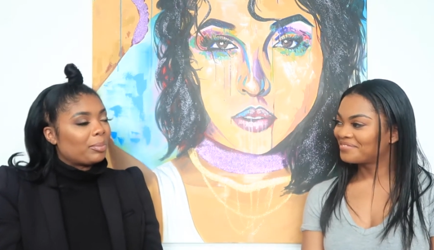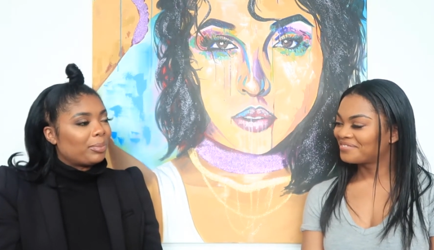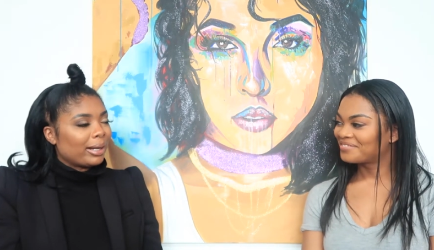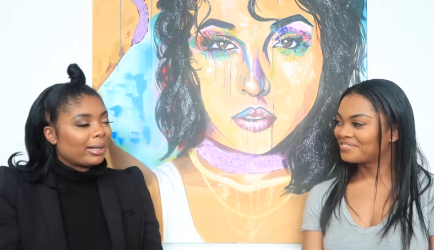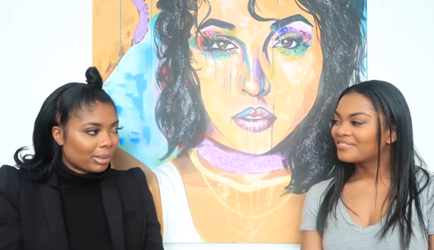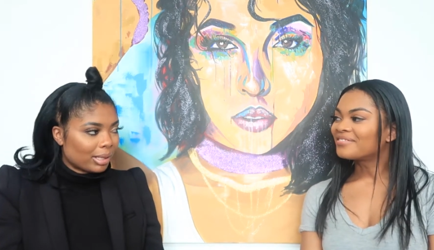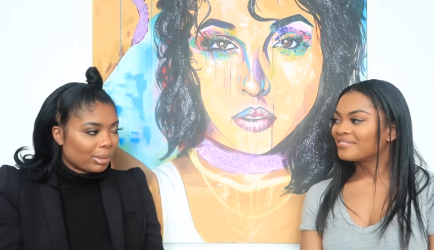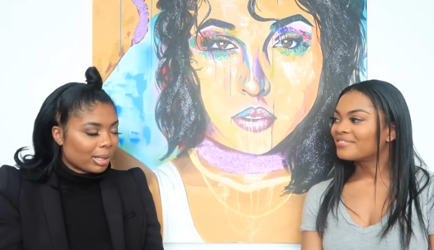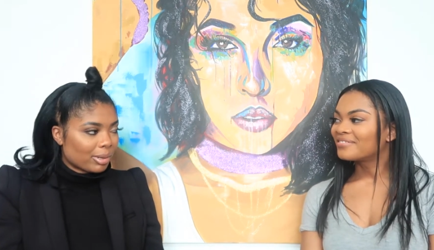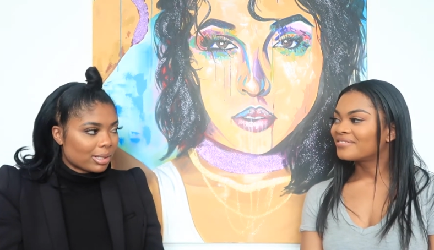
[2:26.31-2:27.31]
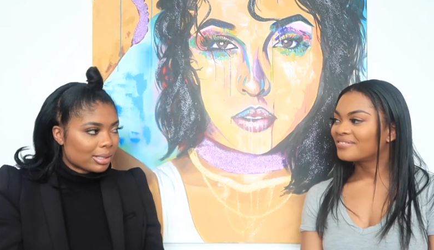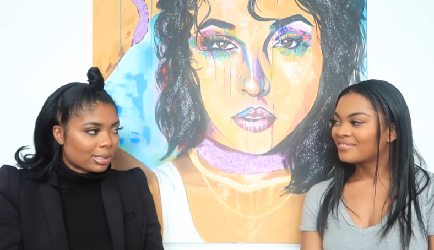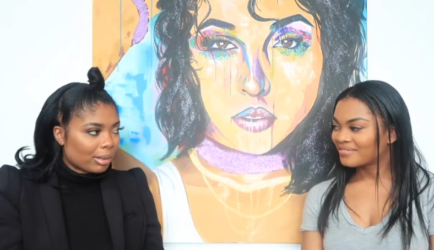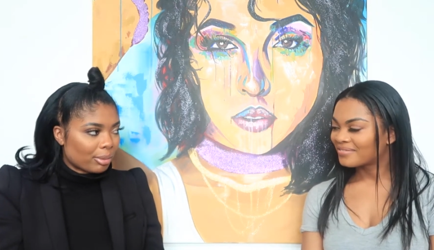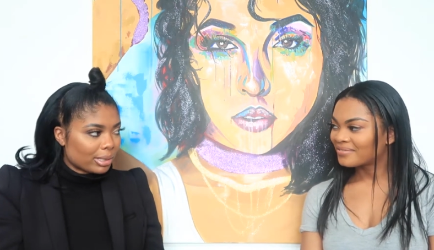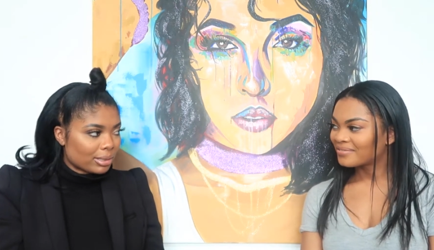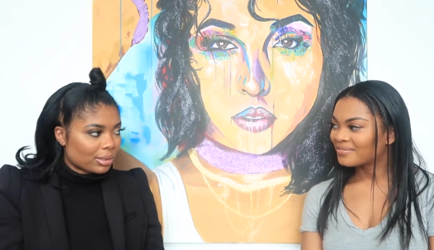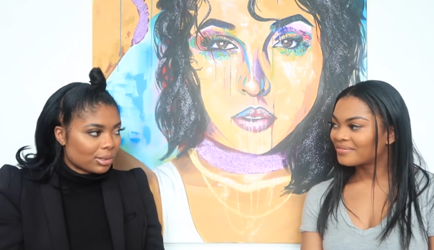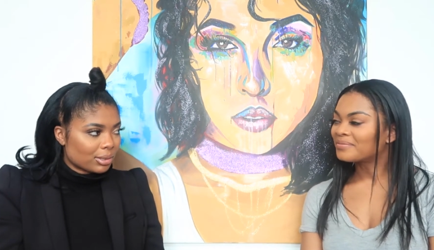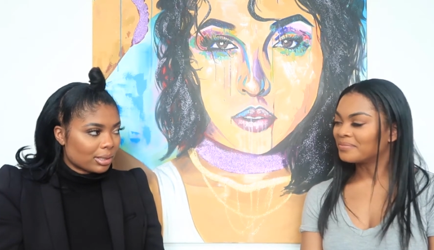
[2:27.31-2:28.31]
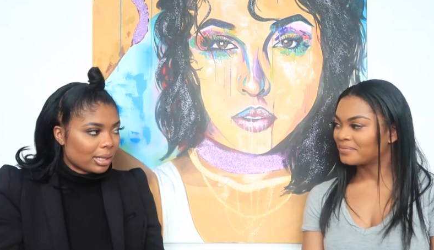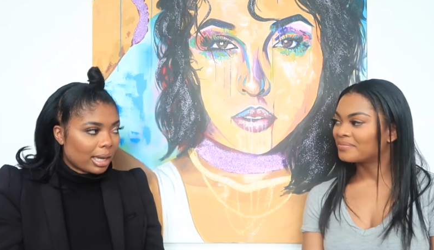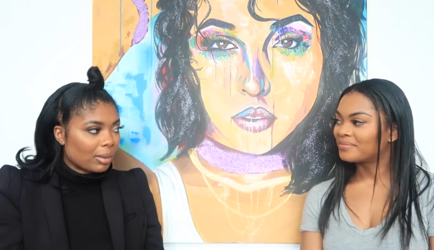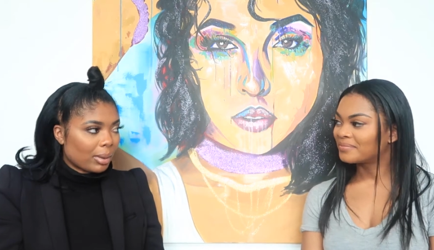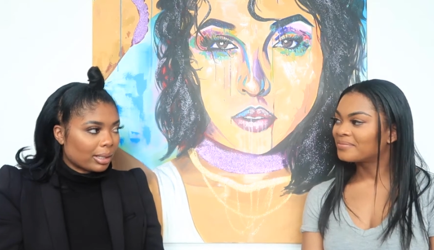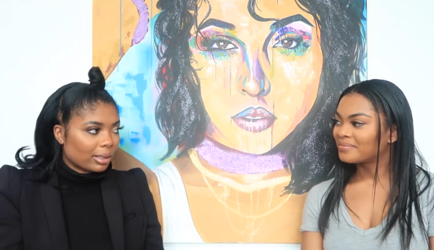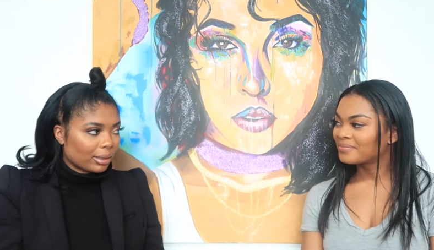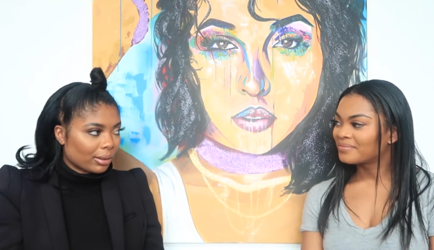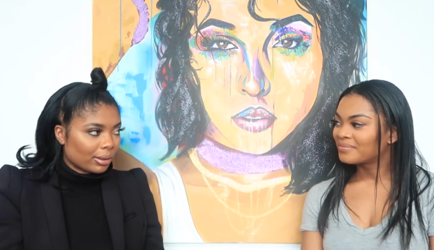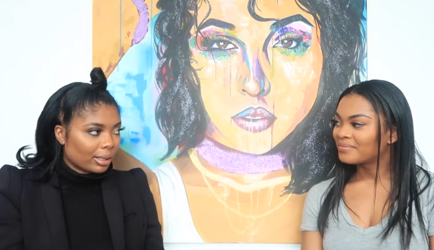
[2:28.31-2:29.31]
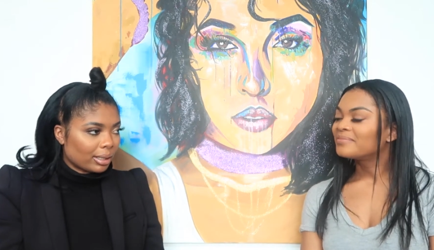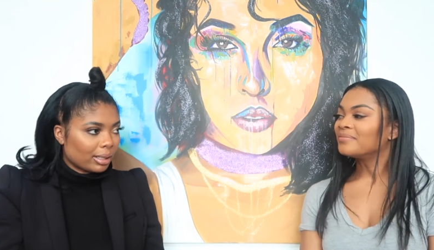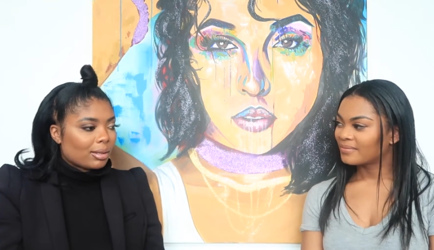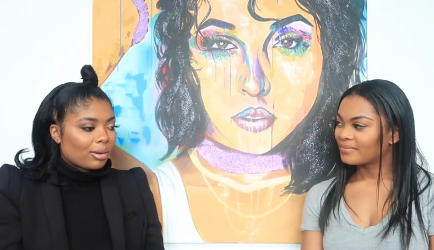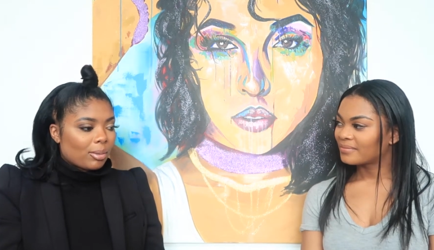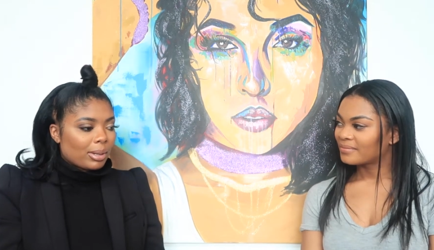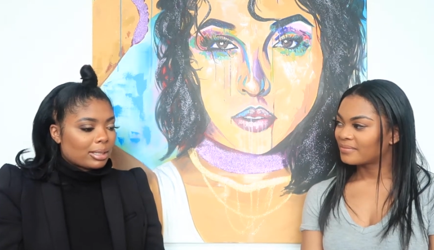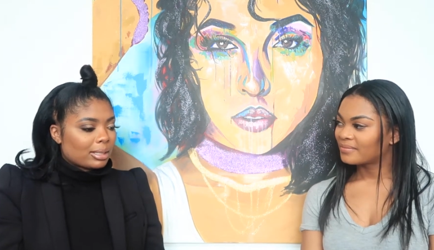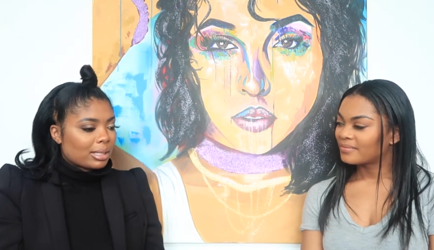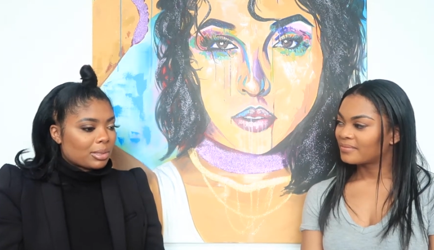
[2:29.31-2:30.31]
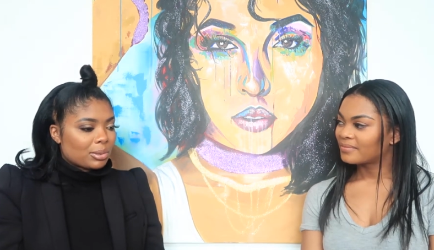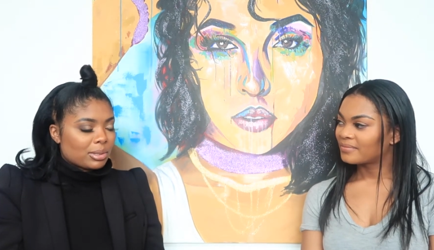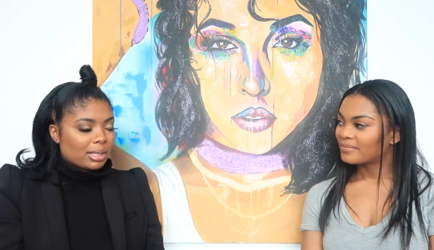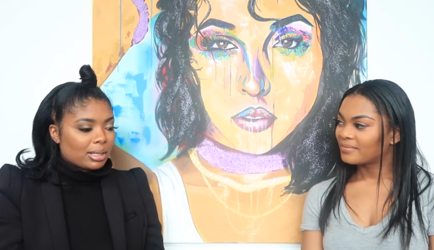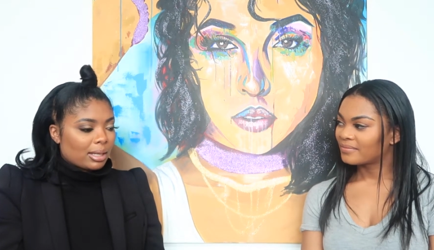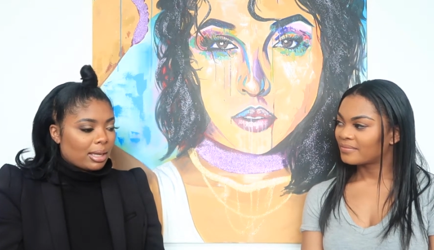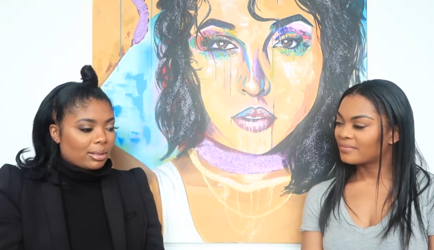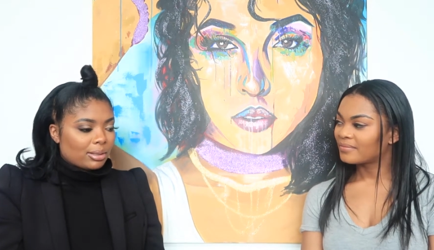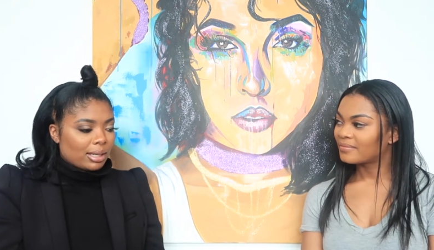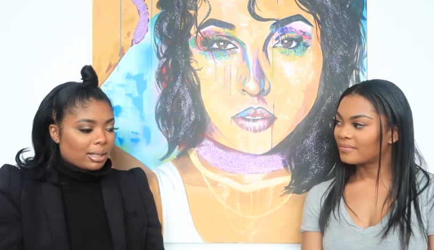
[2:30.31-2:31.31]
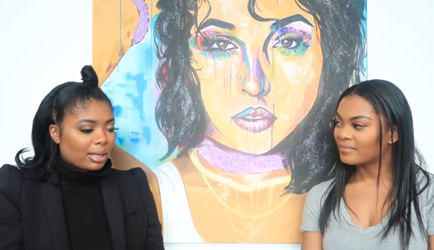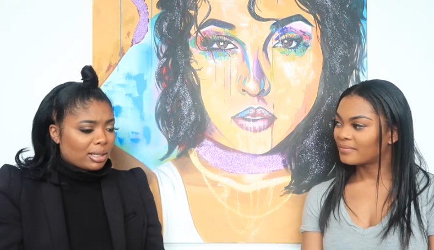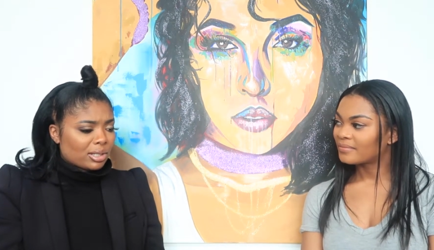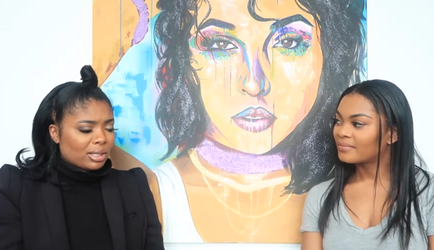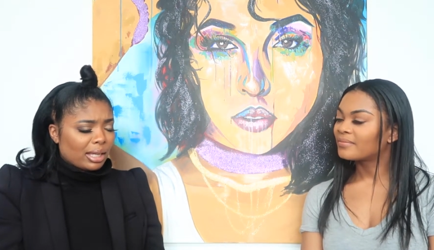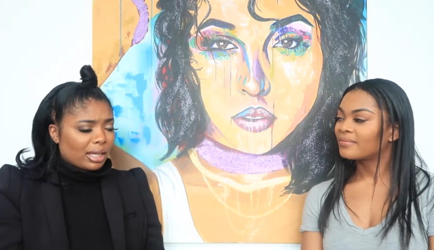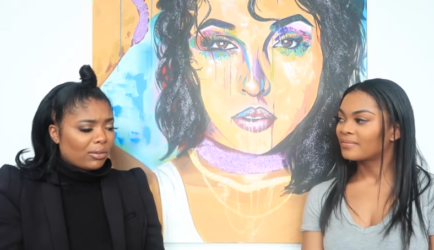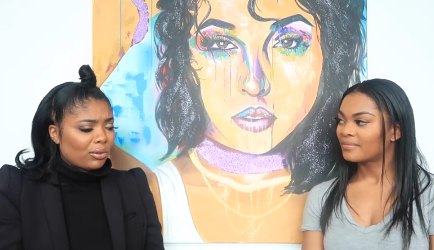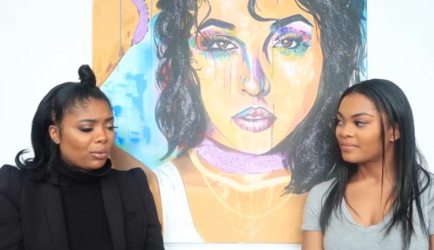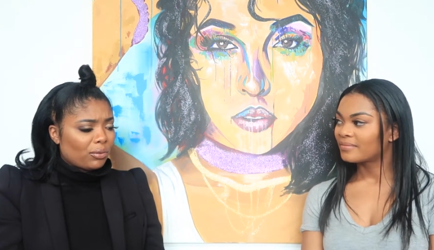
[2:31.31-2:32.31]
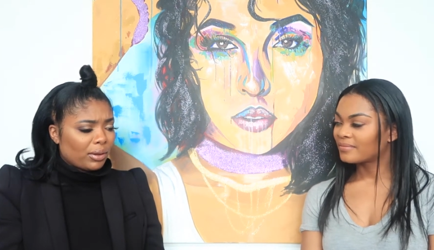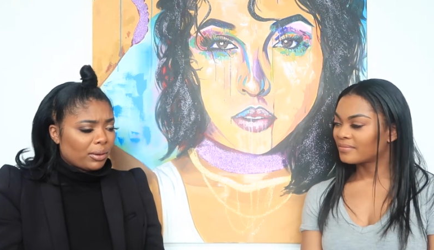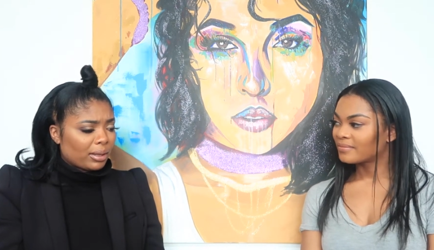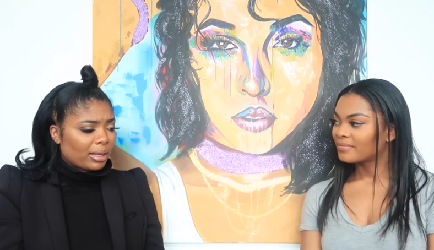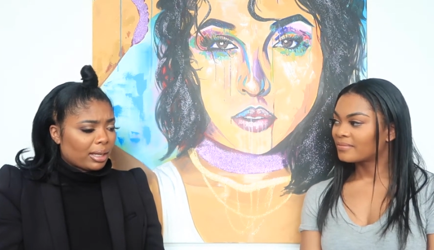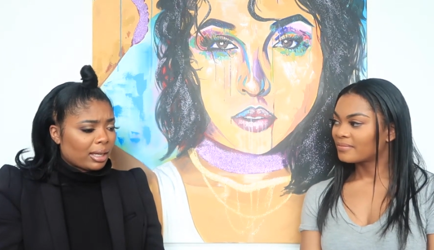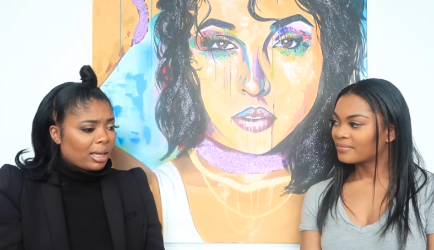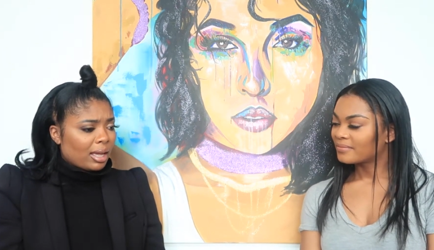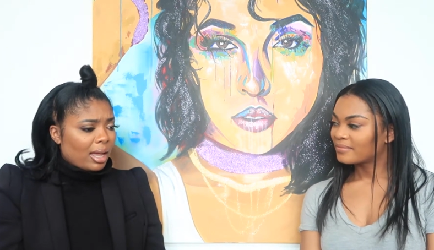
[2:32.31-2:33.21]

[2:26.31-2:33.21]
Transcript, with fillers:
Speaker 1: But being a makeup artist is not brain surgery. Mm-hmm. Anybody can learn it. Going back to that school ded- dedication, like if you feel like